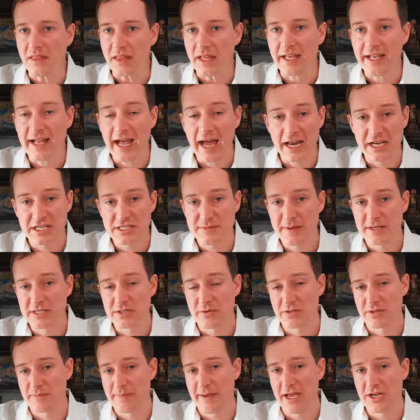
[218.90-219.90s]
Kind of depends on
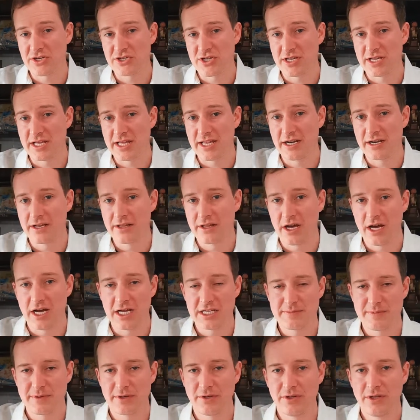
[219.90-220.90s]
what the patient needed in the
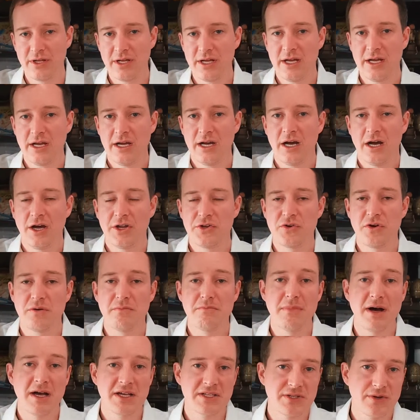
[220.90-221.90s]
hospital. I'll do a
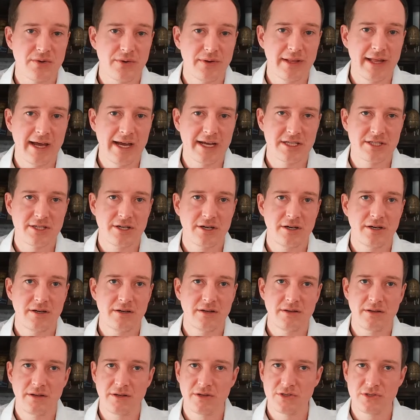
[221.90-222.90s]
muscle relaxer.
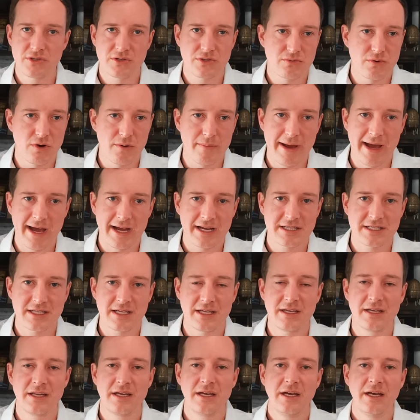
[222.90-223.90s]
I usually use
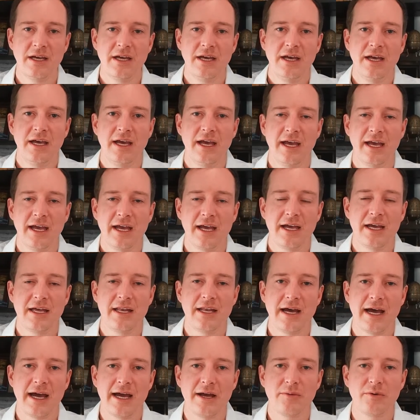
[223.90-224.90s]
Robaxin. And
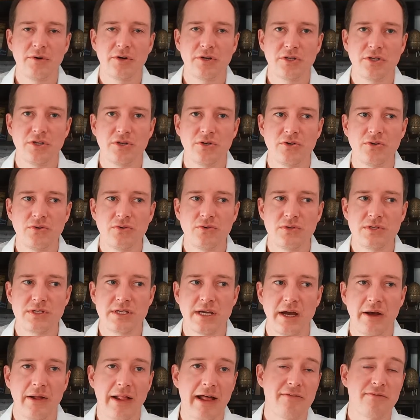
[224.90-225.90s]
I will
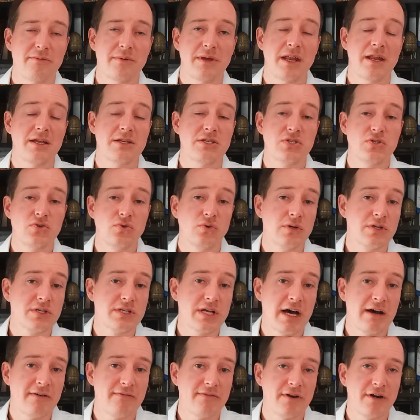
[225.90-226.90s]
use, I'll have them get a stool
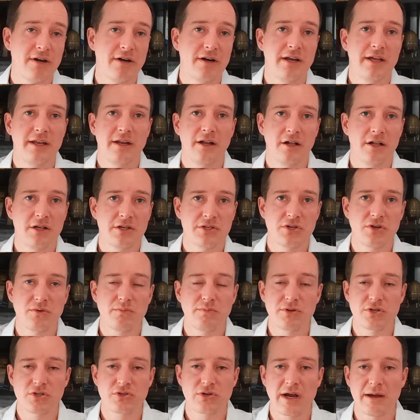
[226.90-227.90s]
softener and I'll
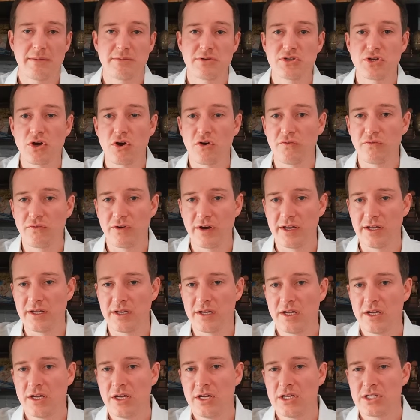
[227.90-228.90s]
also prescribe
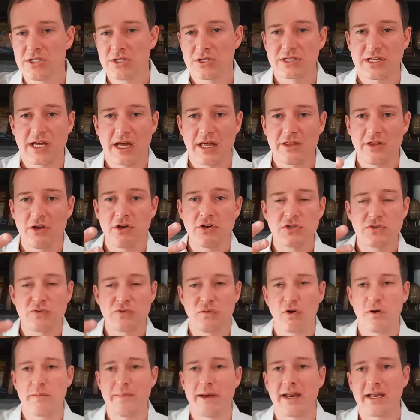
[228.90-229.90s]
Zofran. So it's kind of
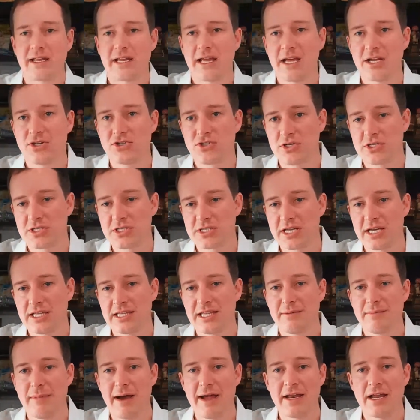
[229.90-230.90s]
those four
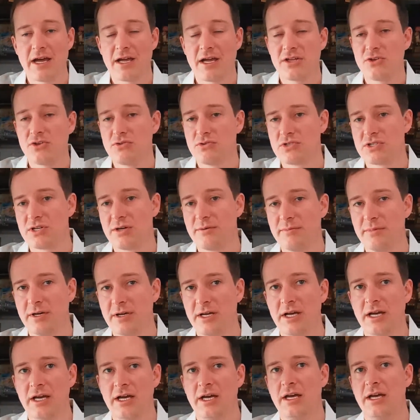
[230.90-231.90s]
medications. Again, they might not
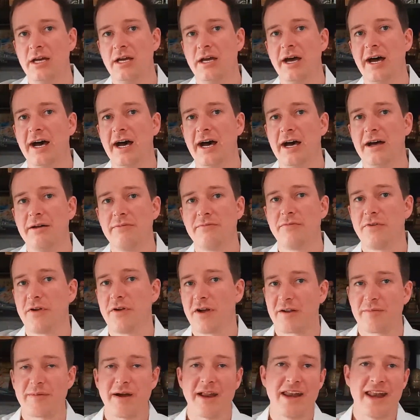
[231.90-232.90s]
use them
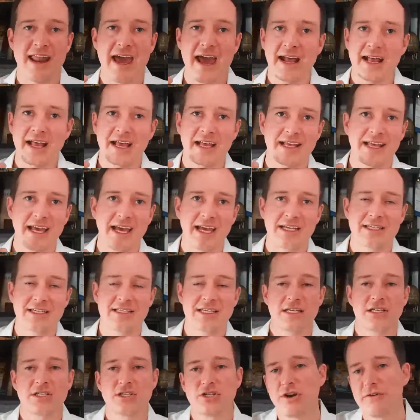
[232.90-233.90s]
uh, for like my neck
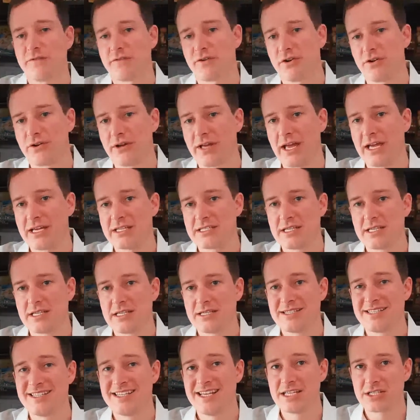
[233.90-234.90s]
cases, cervical
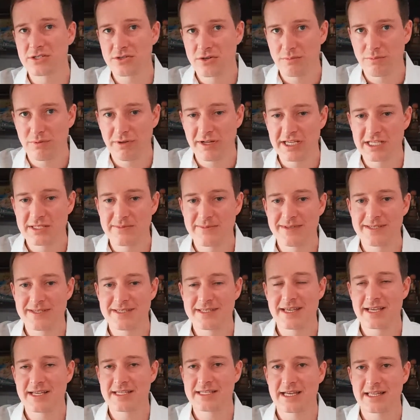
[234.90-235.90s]
cases, disc
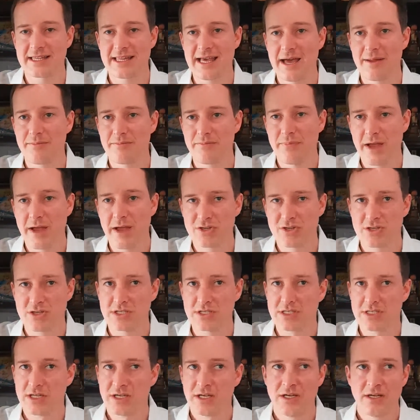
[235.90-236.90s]
replacements, things like that.
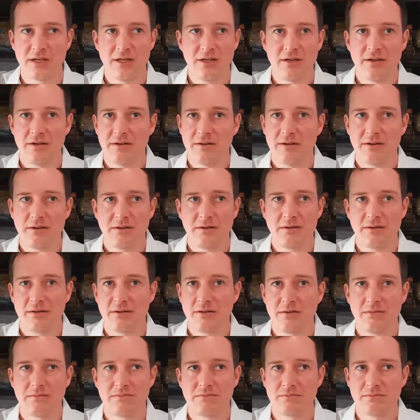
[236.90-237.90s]
Patients
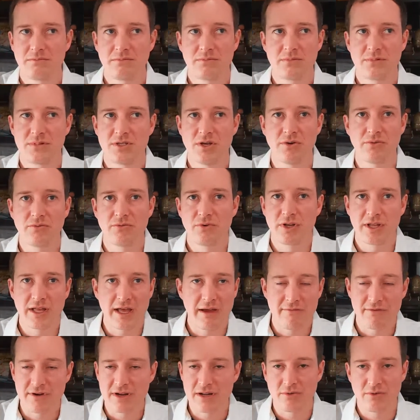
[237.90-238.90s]
don't
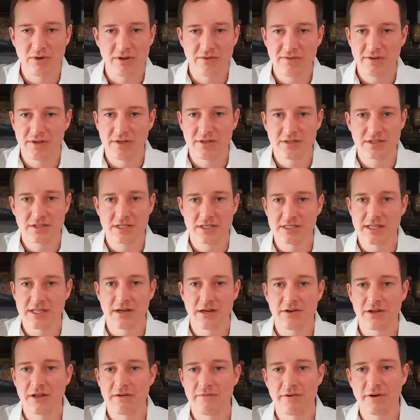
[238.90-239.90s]
really ever need refills because they
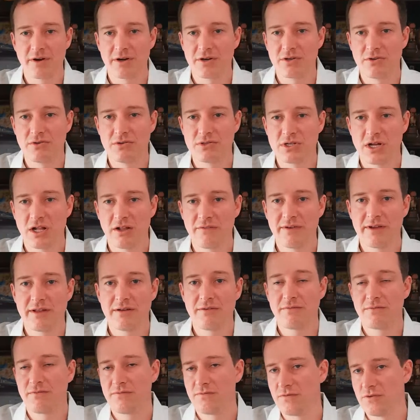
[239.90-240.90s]
don't ever use all of it.
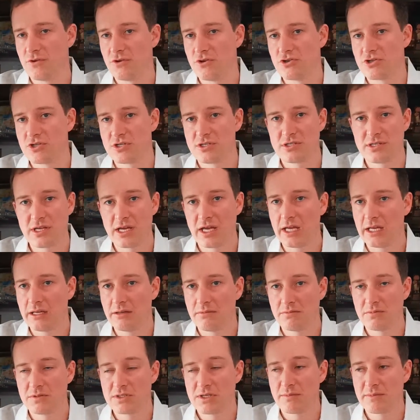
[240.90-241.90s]
Fusions, they
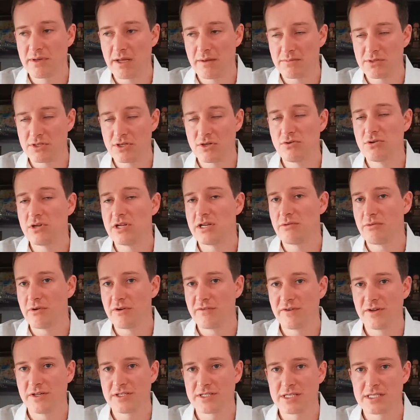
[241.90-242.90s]
sometimes do need
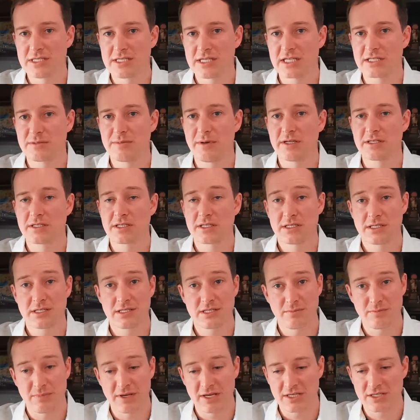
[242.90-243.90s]
refills at six months because it's
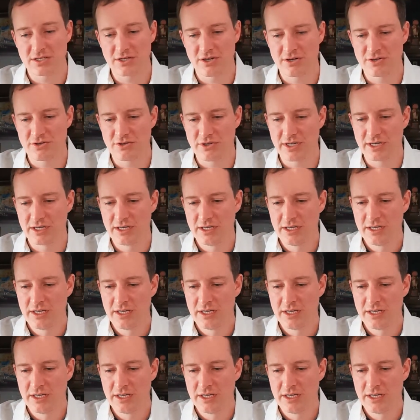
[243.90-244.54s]
a big surgery.